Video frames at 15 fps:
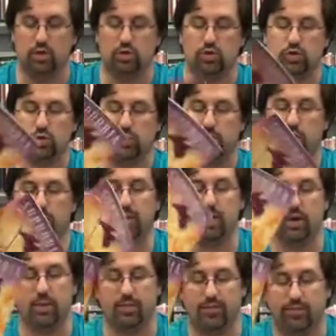Superbia
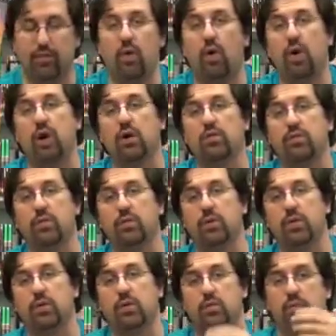number 4 from
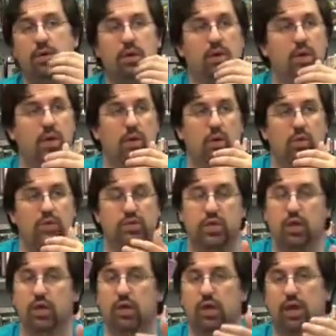Boom was
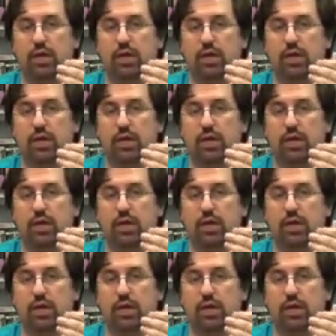good.